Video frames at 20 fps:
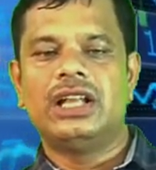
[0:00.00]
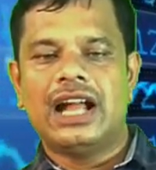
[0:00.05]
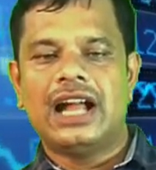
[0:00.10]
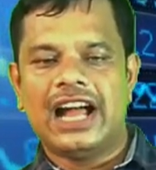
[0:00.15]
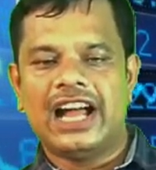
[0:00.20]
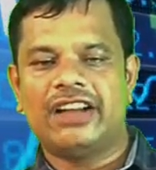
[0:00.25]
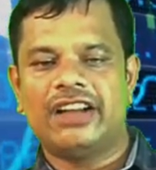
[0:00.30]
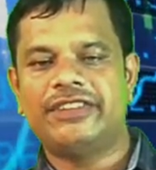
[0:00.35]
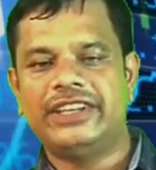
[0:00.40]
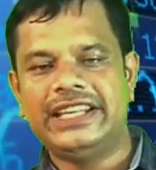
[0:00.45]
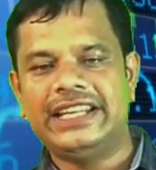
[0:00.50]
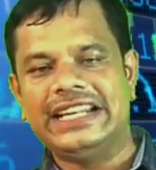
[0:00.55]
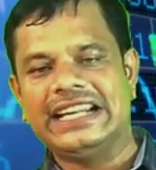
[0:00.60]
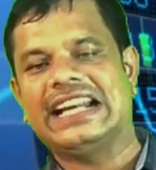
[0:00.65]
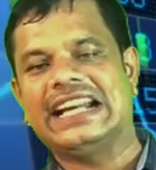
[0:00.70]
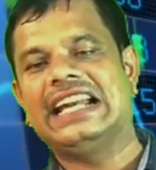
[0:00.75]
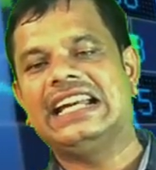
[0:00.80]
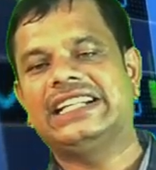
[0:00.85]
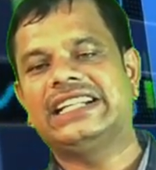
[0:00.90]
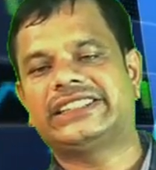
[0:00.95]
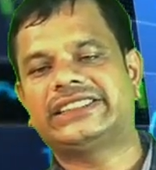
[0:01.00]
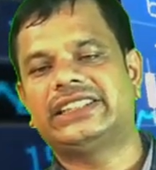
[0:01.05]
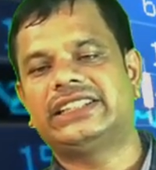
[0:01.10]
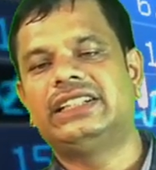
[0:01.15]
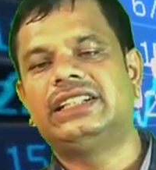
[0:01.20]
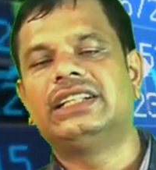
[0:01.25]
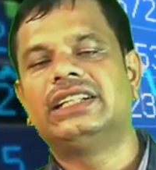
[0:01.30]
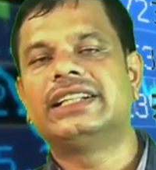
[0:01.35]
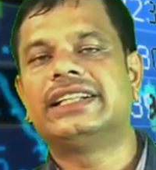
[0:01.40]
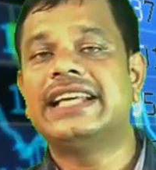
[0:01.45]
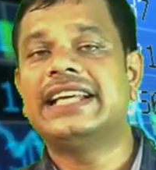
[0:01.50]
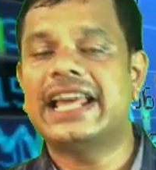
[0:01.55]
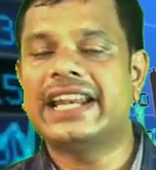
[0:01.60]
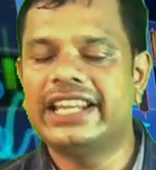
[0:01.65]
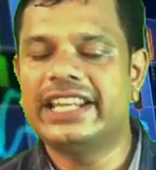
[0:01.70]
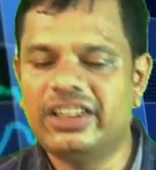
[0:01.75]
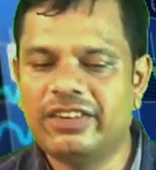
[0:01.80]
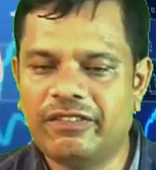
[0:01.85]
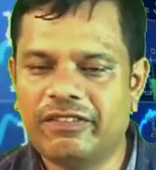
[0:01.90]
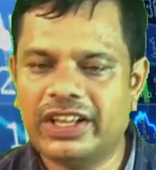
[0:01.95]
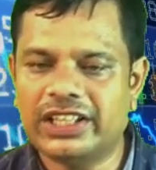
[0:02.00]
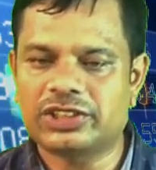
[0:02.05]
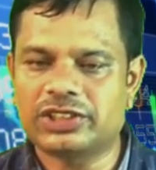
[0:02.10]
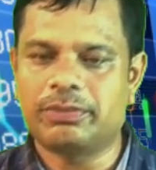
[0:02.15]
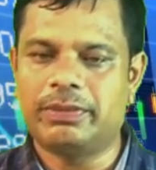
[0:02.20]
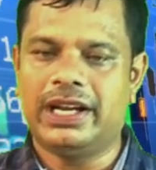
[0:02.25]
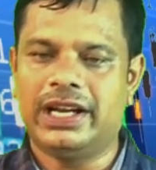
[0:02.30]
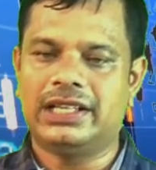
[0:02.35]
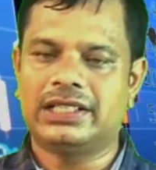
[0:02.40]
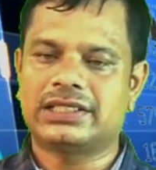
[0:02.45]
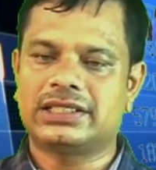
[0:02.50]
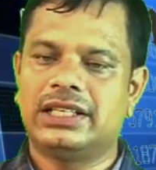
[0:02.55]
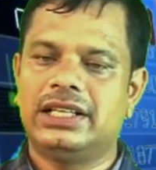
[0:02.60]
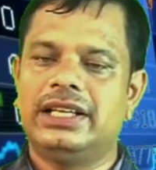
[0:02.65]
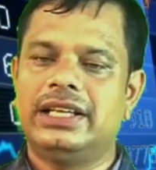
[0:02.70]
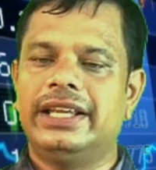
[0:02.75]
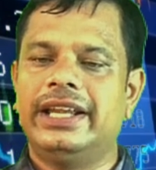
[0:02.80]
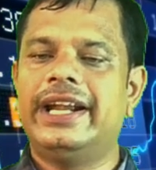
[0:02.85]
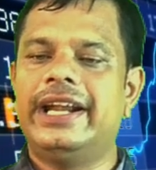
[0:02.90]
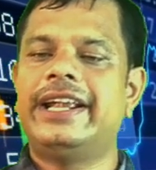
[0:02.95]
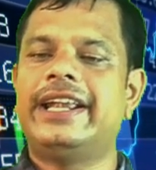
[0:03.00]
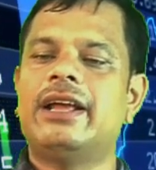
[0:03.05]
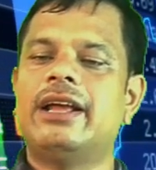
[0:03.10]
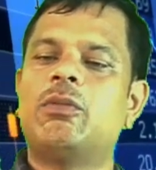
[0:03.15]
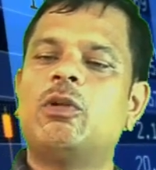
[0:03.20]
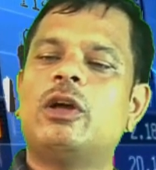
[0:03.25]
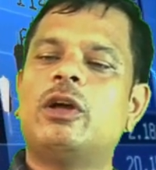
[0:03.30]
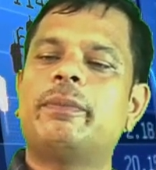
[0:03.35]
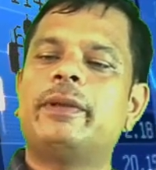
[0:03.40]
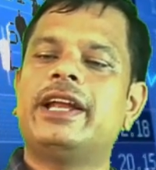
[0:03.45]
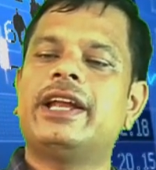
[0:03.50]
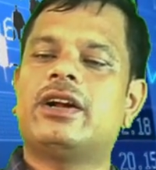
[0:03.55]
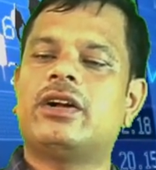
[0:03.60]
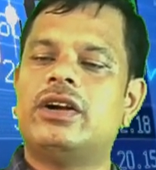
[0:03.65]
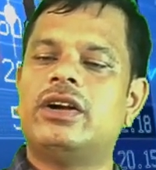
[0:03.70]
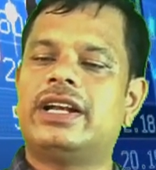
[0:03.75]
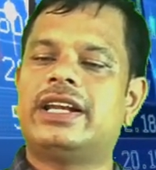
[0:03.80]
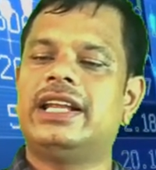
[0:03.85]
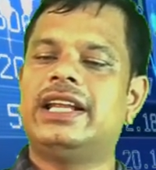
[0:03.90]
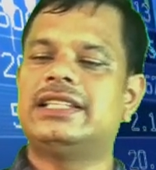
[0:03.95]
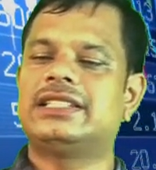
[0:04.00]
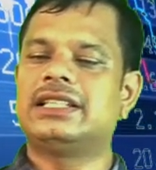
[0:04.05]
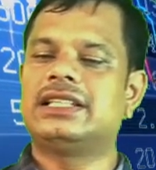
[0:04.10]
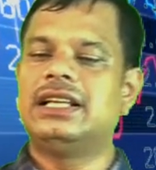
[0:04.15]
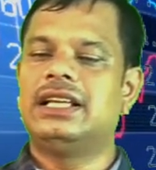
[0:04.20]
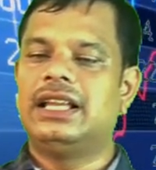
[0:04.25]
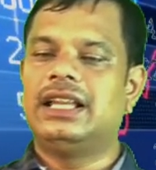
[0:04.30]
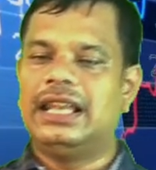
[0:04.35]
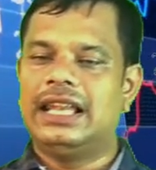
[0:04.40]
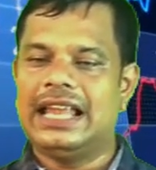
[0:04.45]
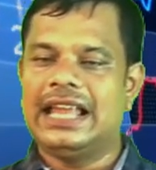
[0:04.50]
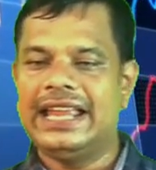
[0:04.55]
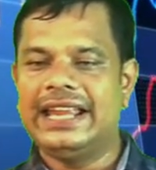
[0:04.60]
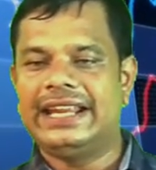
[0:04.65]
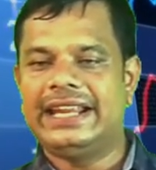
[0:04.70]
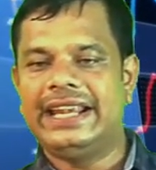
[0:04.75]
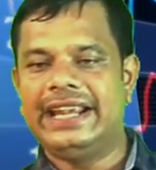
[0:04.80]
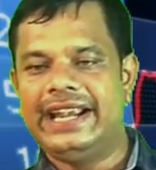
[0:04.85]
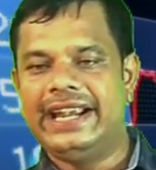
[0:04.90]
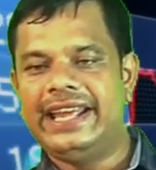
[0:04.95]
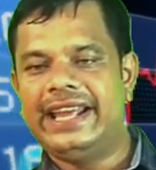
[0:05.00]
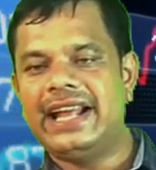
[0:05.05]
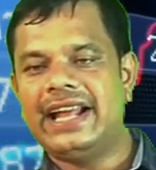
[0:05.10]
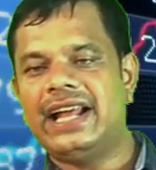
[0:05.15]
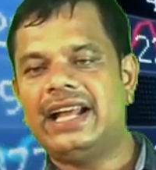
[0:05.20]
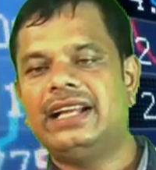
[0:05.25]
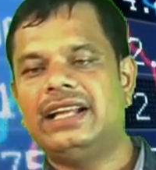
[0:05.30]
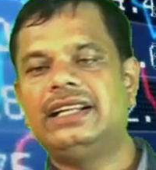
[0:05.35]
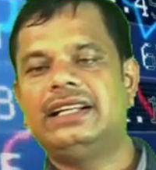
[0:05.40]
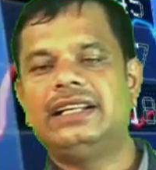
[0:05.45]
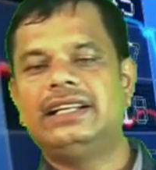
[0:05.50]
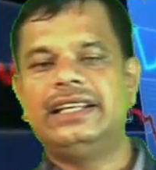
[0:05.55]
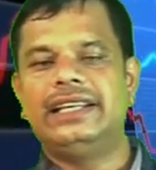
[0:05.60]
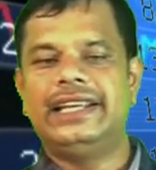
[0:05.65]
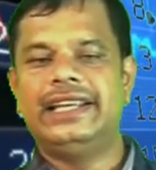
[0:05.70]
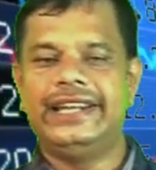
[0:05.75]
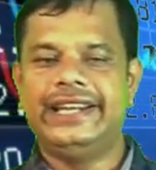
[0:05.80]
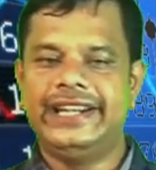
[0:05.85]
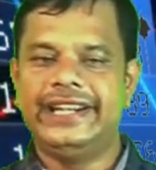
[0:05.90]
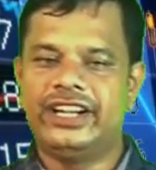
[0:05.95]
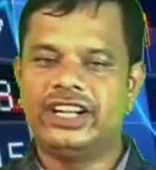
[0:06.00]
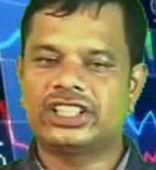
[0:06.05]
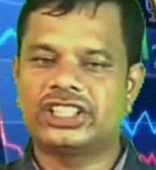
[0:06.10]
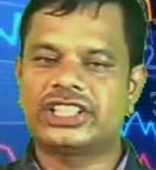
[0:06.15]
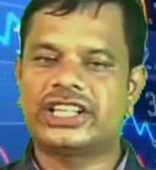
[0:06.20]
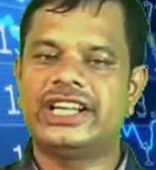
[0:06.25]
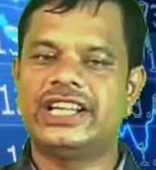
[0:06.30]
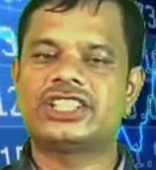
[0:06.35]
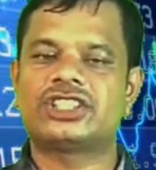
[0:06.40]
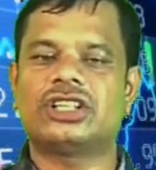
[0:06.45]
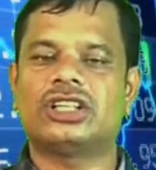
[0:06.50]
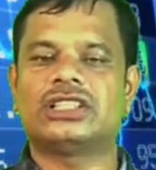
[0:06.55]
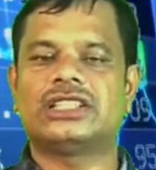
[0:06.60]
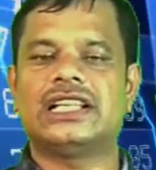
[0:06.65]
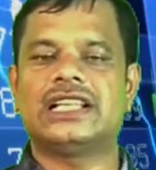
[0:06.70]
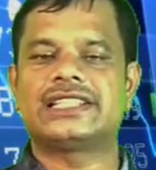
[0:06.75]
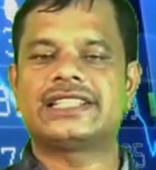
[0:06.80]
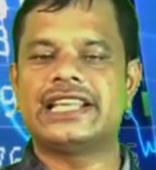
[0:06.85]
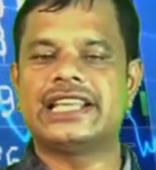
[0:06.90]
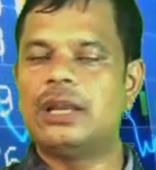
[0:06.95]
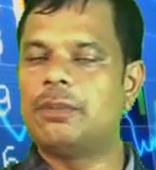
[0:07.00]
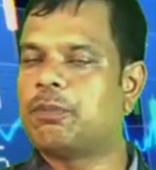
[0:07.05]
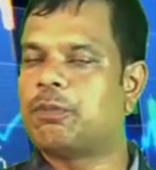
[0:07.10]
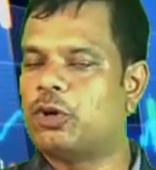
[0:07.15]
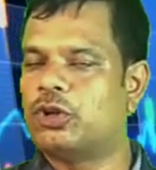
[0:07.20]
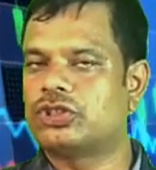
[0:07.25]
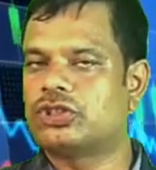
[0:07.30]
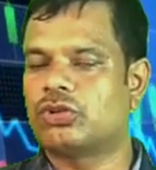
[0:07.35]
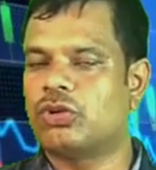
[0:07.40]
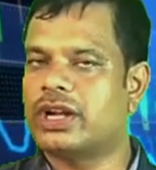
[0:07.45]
have increased their investments in developing countries like India in industries such as cell phones.